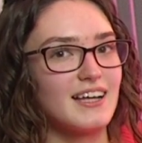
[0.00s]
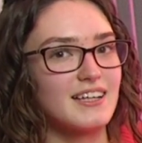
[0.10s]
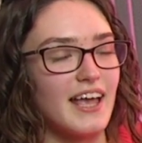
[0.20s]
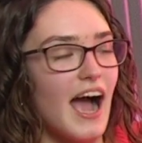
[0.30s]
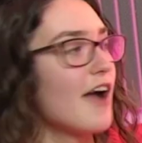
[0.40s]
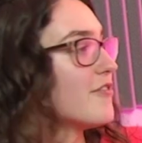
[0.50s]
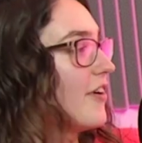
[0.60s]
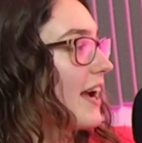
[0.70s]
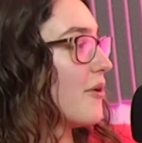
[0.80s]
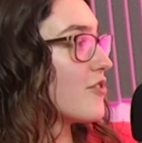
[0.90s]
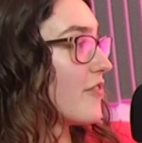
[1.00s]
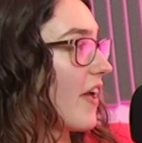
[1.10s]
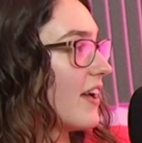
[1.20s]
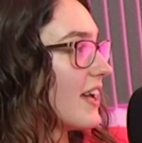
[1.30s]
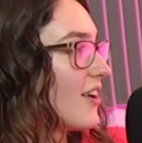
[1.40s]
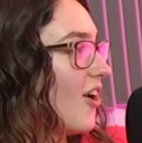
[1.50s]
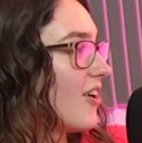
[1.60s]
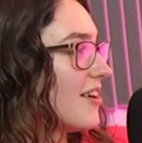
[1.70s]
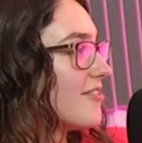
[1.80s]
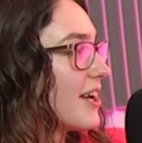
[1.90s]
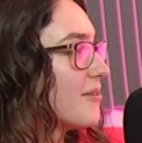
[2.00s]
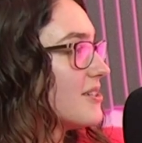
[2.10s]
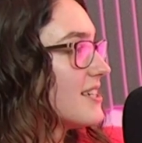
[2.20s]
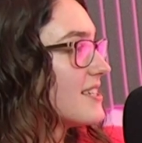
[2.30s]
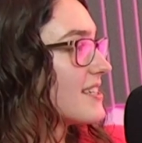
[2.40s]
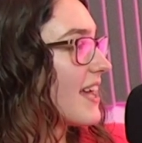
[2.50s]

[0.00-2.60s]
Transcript: like, I felt like I was failing in all love languages.